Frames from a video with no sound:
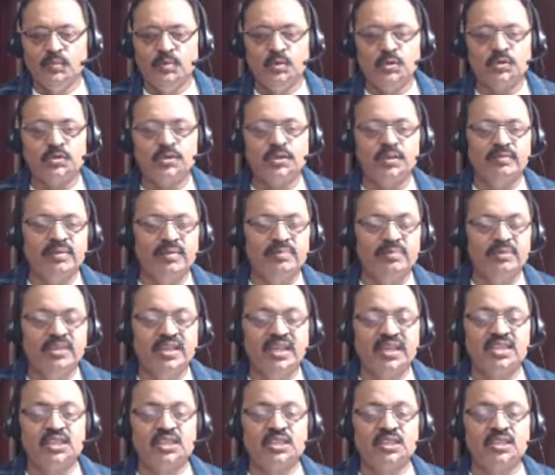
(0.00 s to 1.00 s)
most of them,
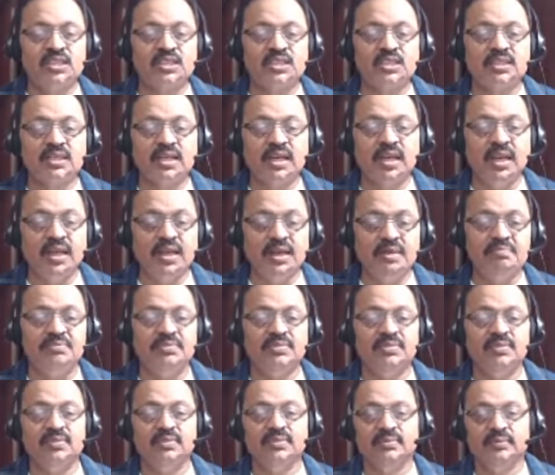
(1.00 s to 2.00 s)
they
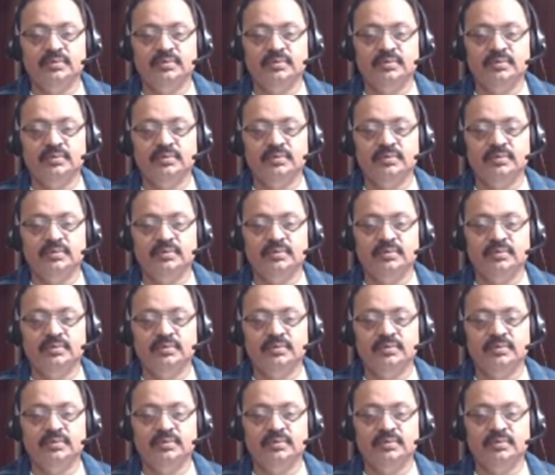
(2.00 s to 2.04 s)
exclaimed,